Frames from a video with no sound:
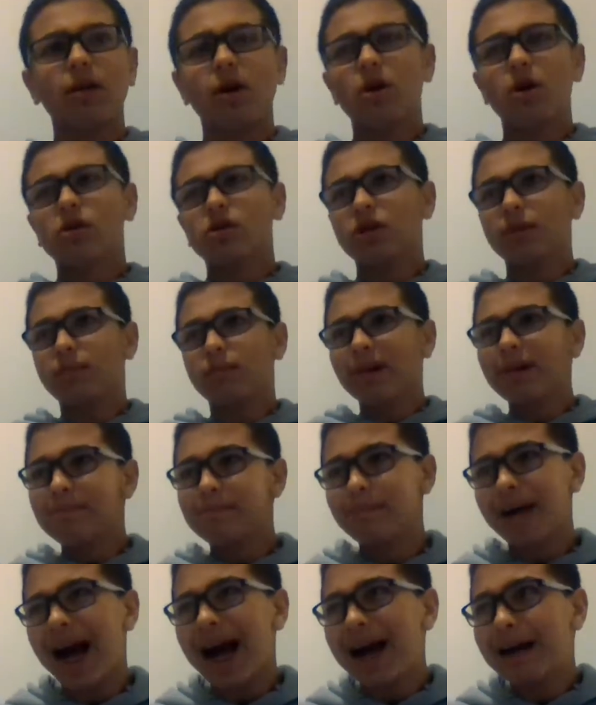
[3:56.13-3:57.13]
So to bring
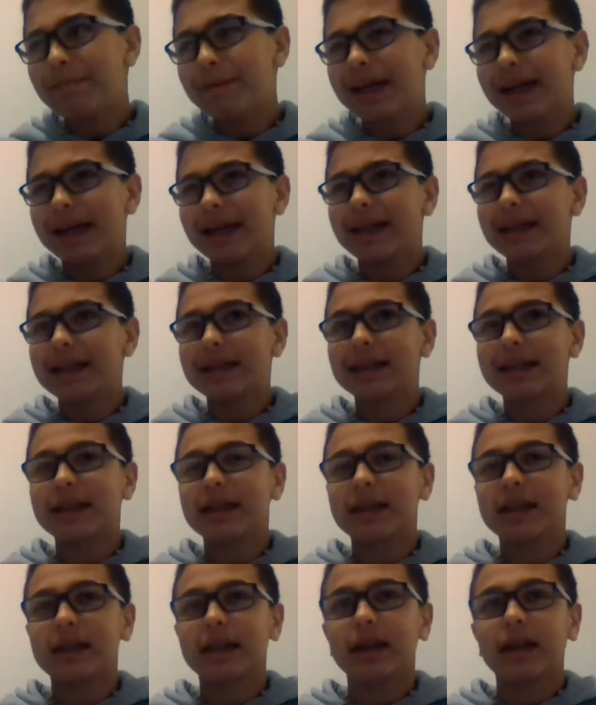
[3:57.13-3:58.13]
Batman into
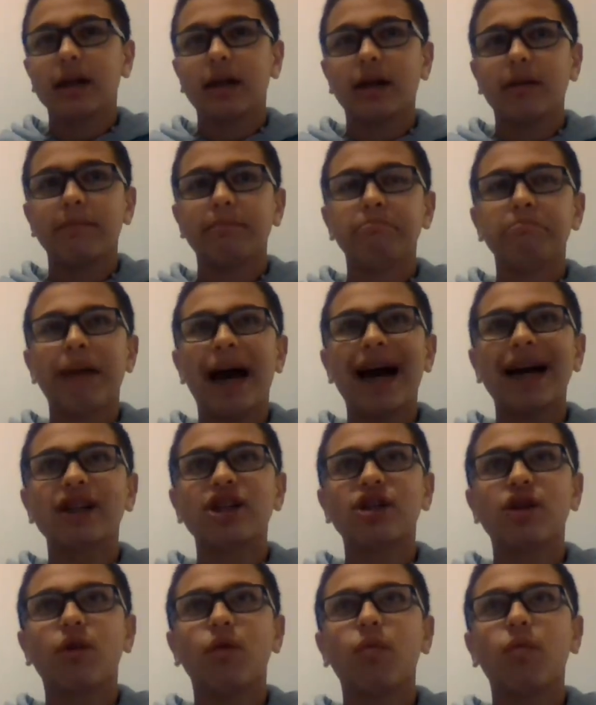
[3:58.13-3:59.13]
this
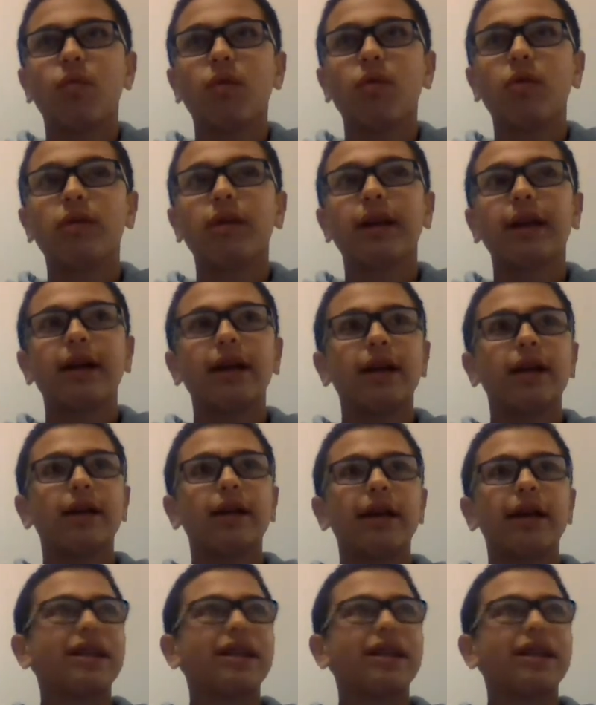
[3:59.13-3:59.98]
magical world, it